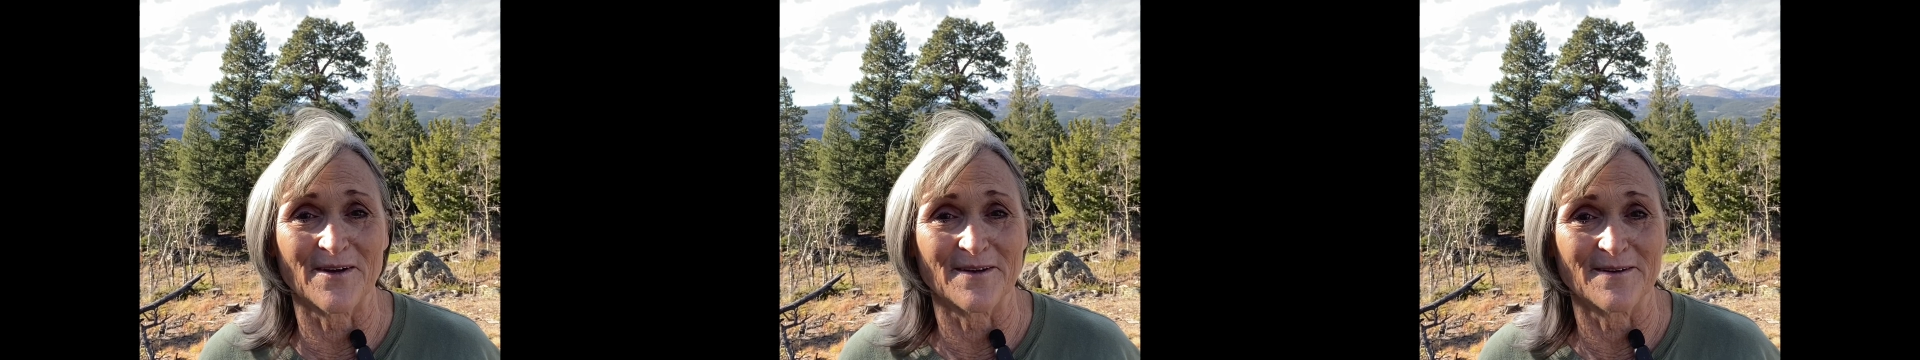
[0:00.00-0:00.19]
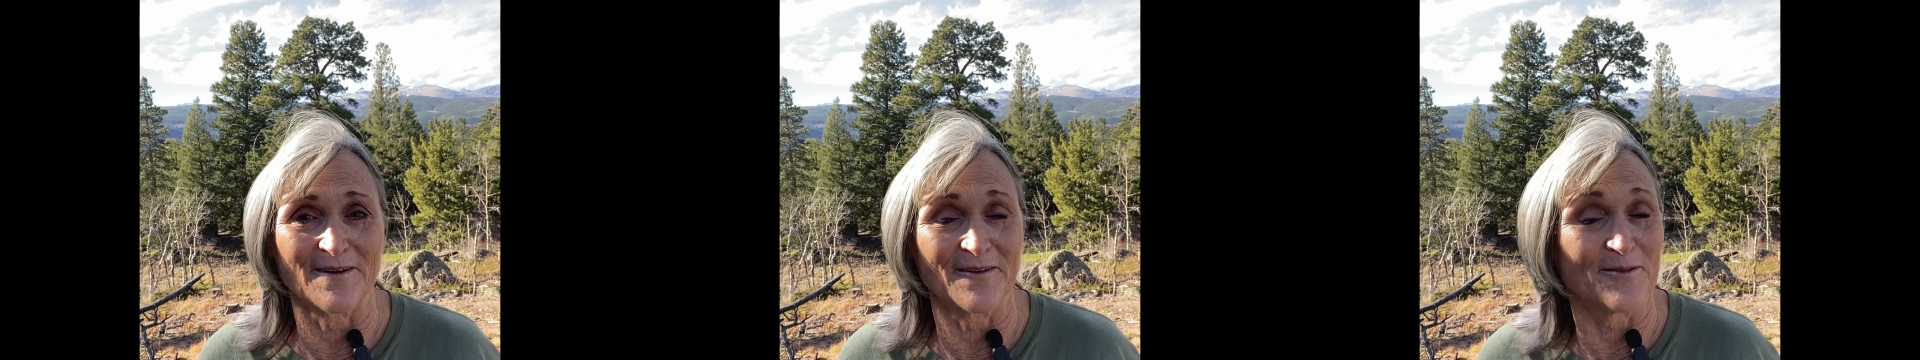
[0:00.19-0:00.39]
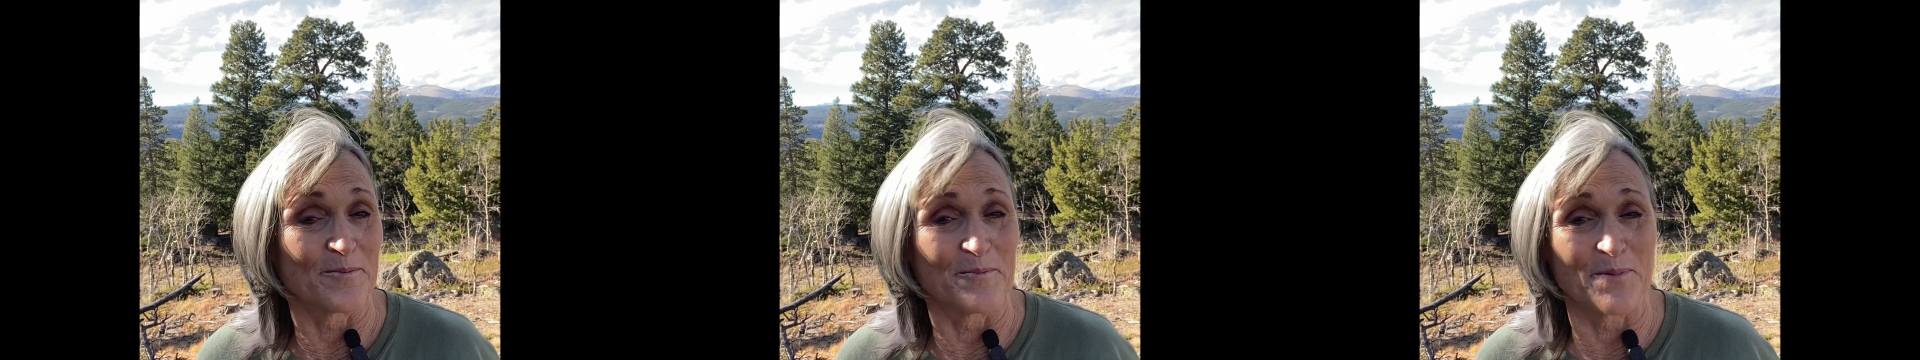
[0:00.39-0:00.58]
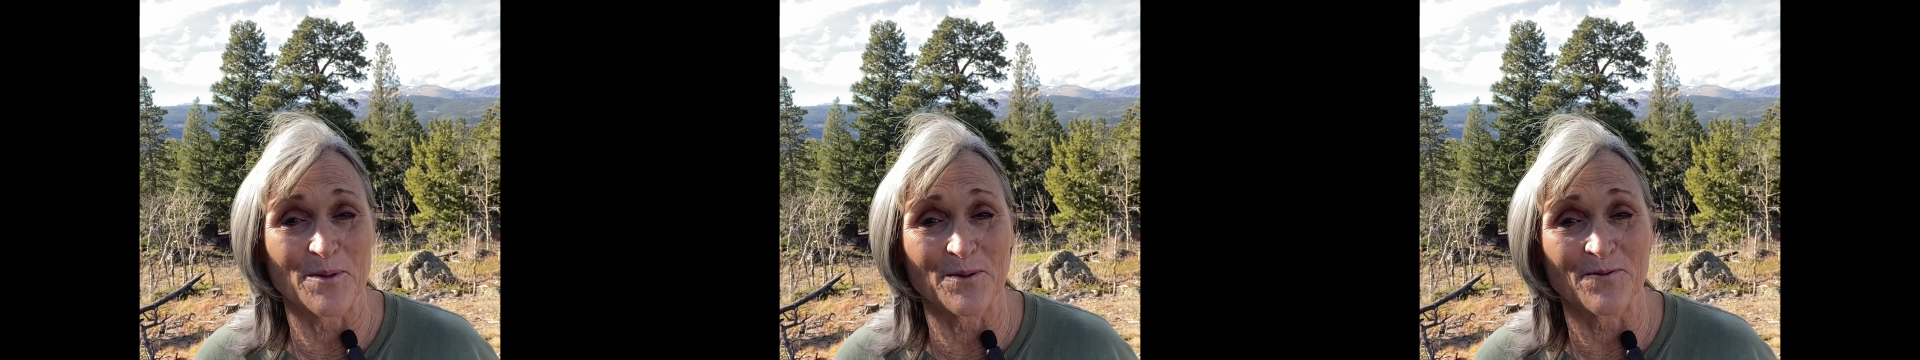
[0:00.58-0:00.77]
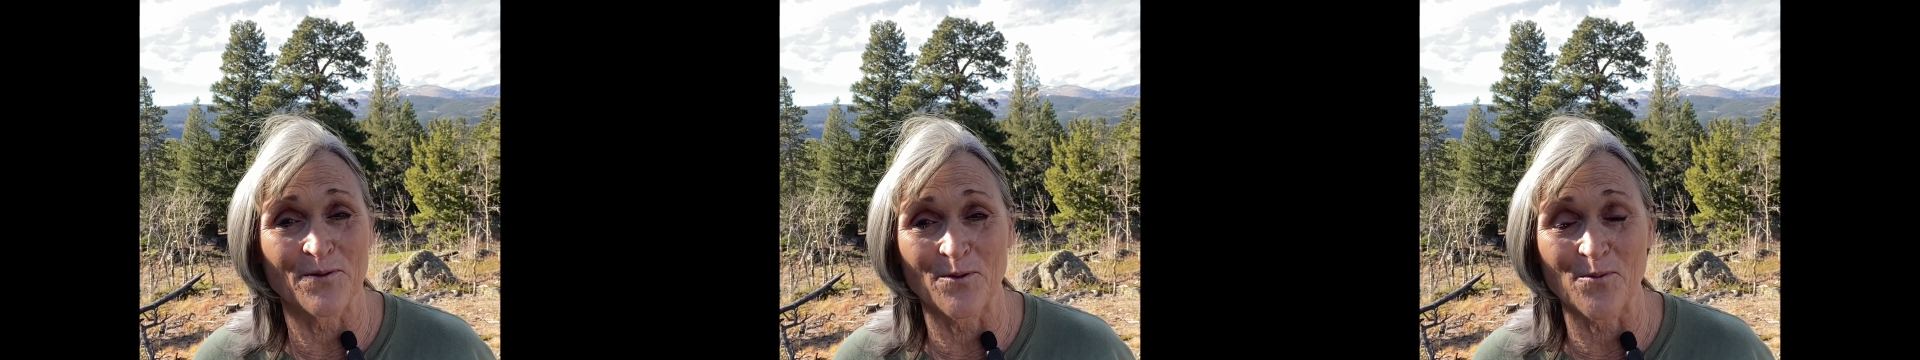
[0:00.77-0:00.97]
and the
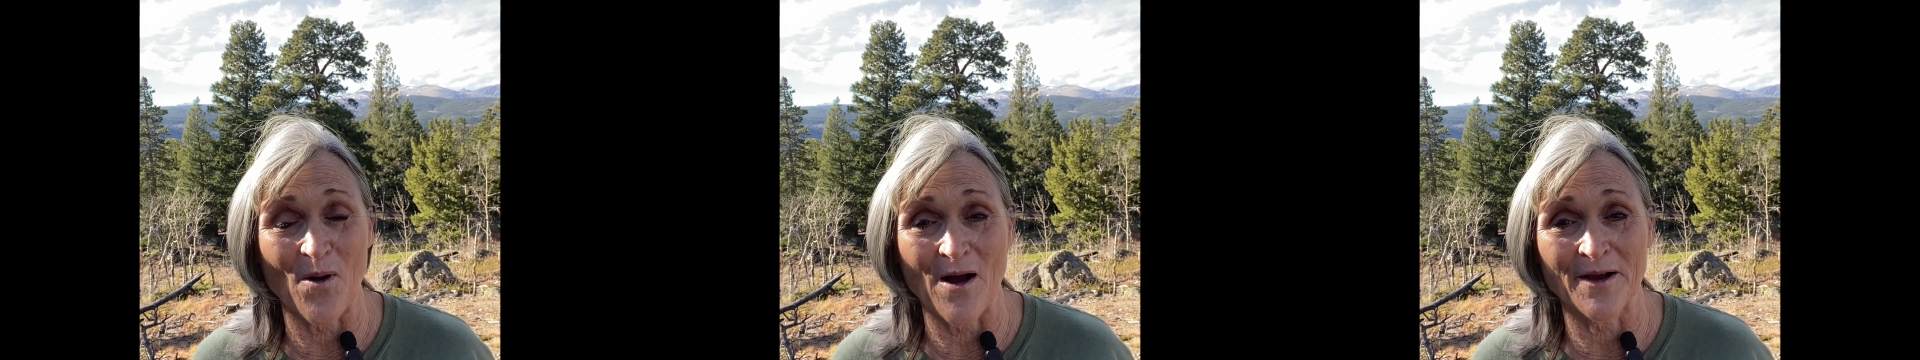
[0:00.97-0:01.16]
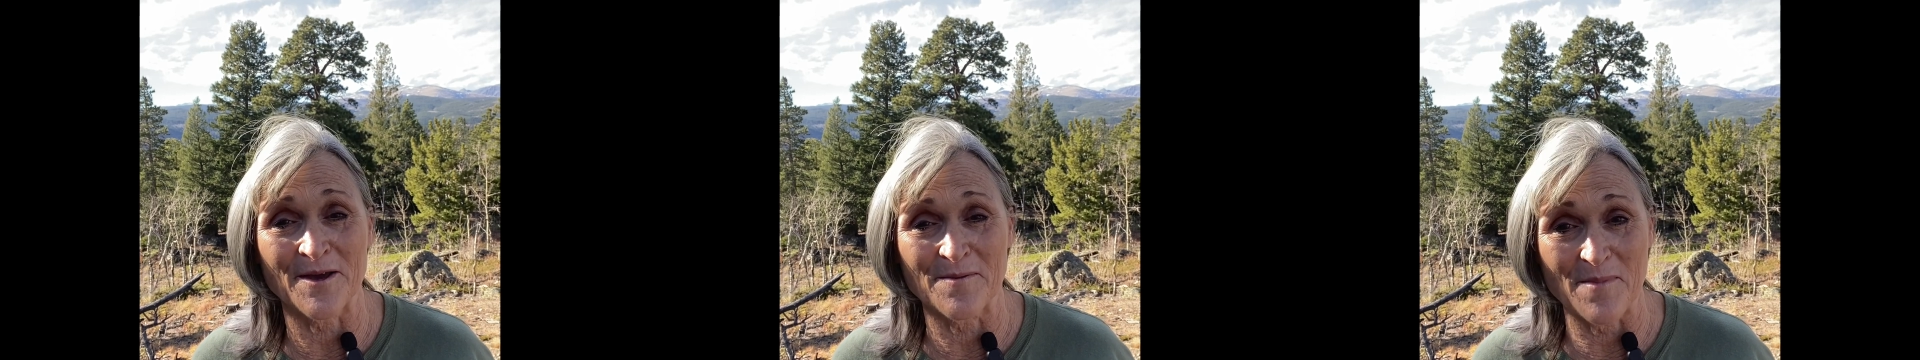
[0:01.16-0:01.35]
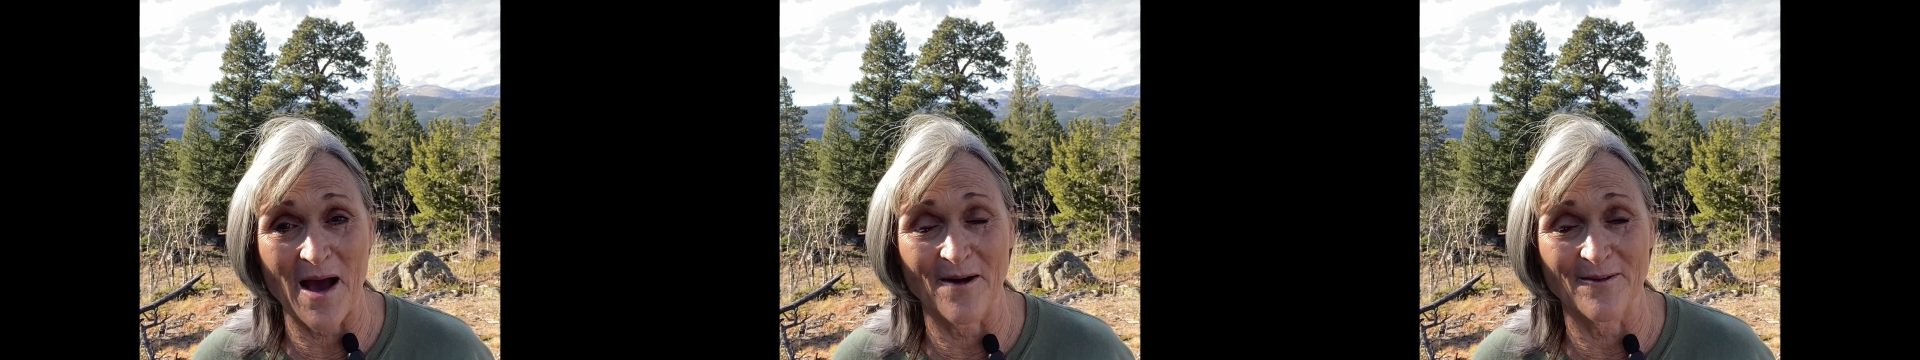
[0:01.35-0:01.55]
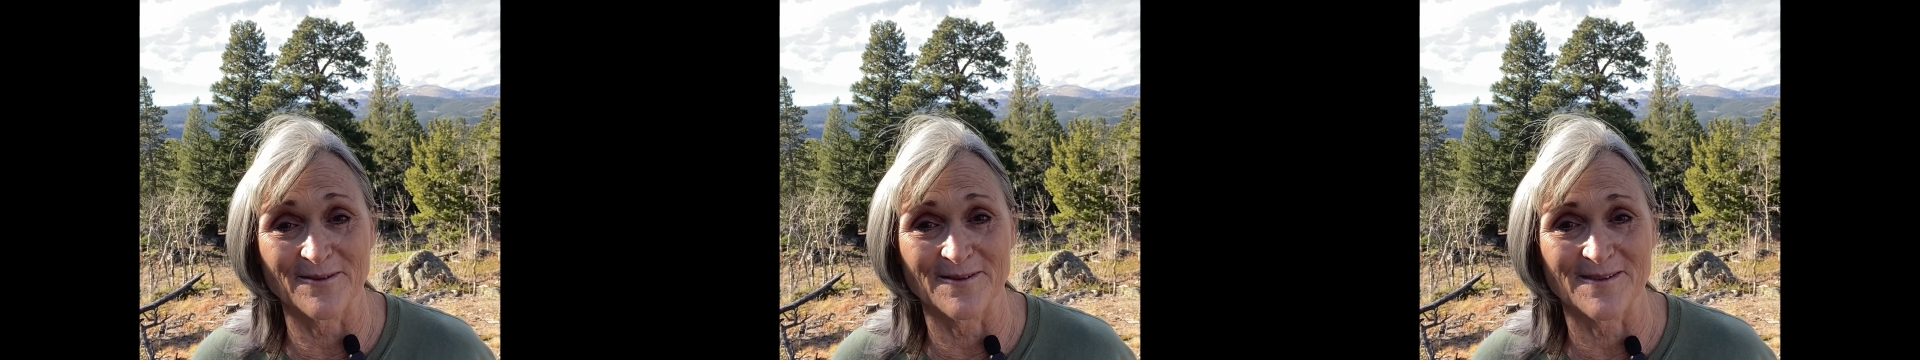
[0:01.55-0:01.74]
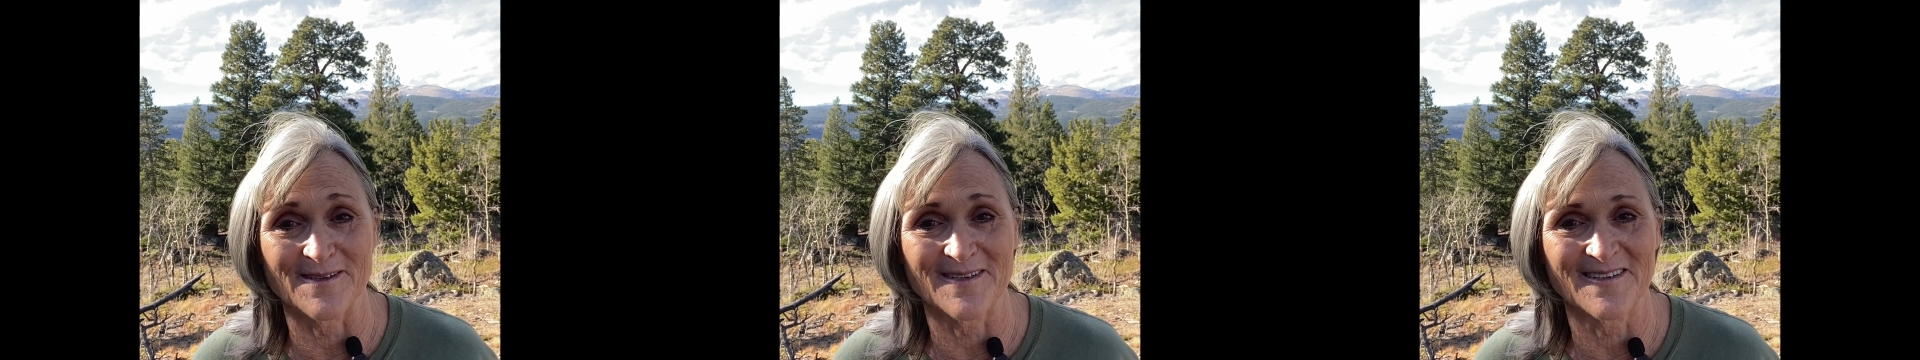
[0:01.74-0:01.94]
beautiful Rocky
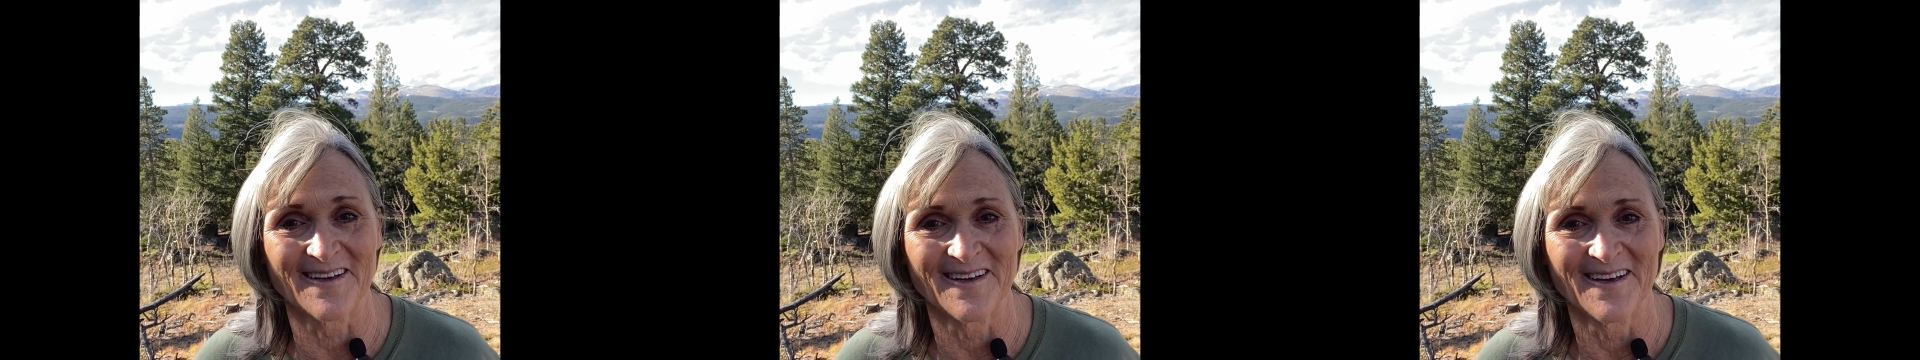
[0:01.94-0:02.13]
Mountains.